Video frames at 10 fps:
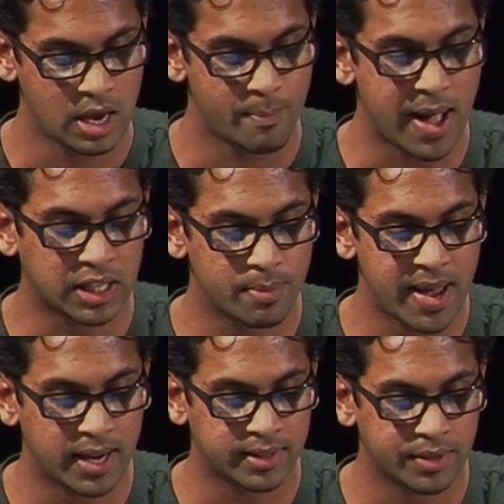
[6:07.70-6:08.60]
Malcolm
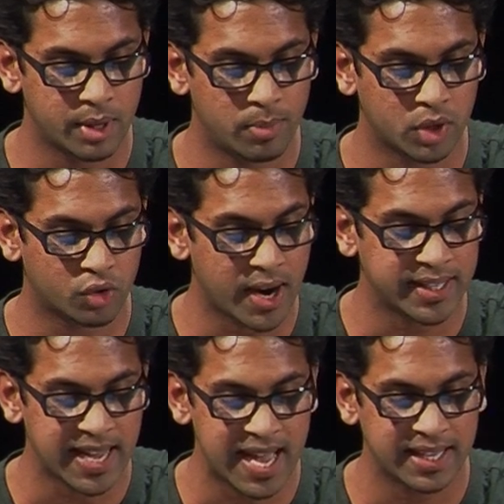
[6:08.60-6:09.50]
X and the book's
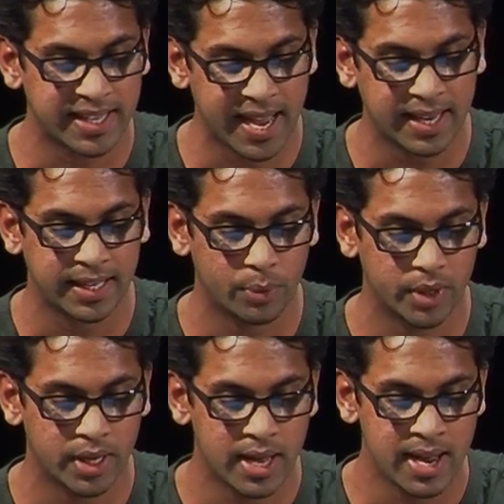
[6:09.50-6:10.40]
writer, Alex Haley,
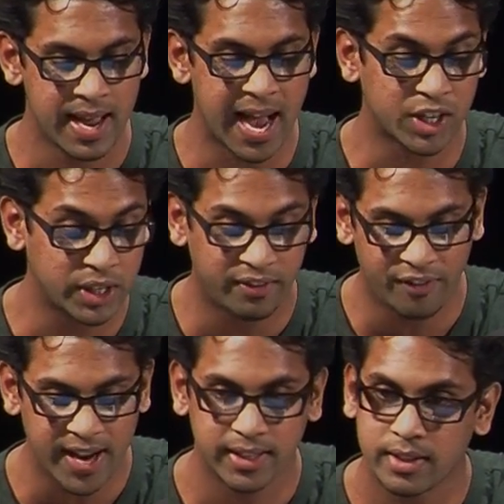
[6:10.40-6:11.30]
would actually
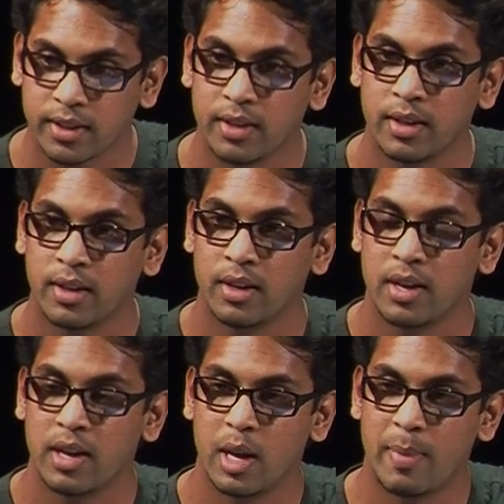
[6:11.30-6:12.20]
fight
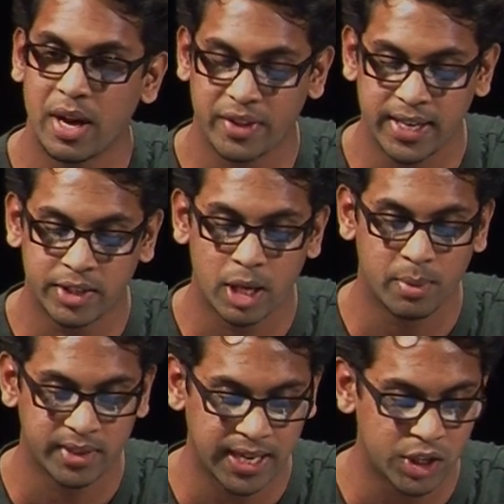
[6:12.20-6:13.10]
about the
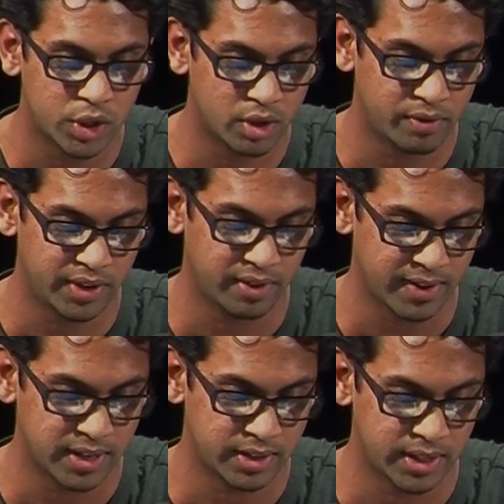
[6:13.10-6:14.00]
interpretation of the
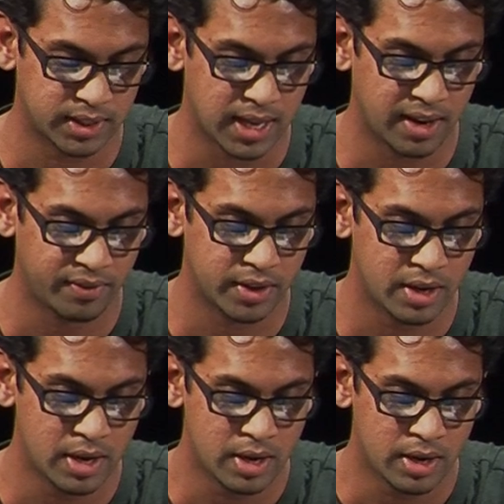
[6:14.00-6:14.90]
events in his life, and
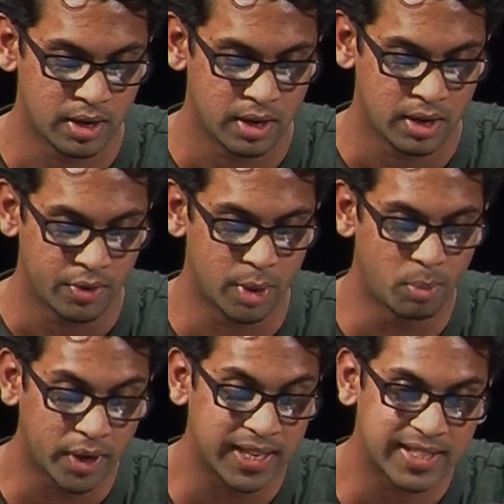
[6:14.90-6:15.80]
the
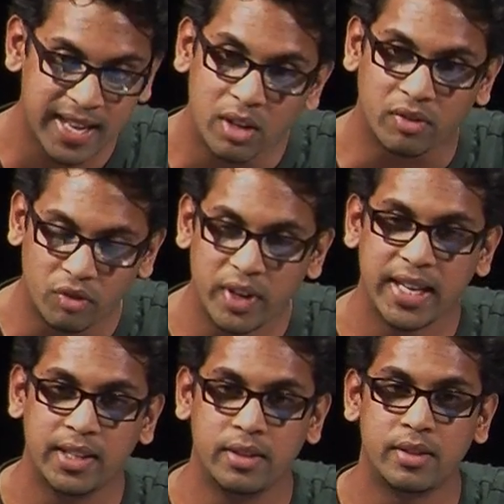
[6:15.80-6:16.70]
book itself
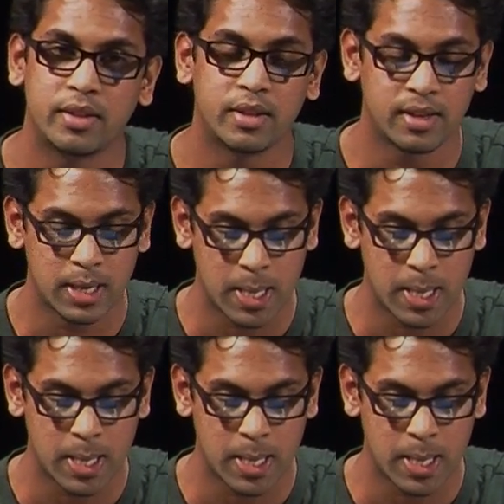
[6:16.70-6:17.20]
reads